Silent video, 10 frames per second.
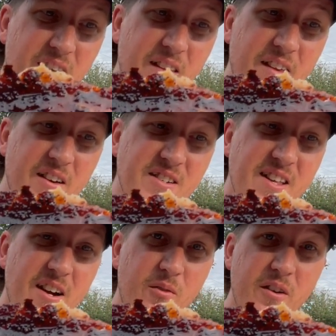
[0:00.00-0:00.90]
There's
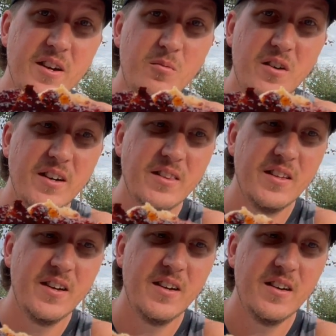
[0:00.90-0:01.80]
that rib right
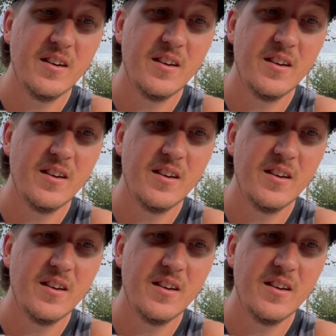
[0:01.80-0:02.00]
there.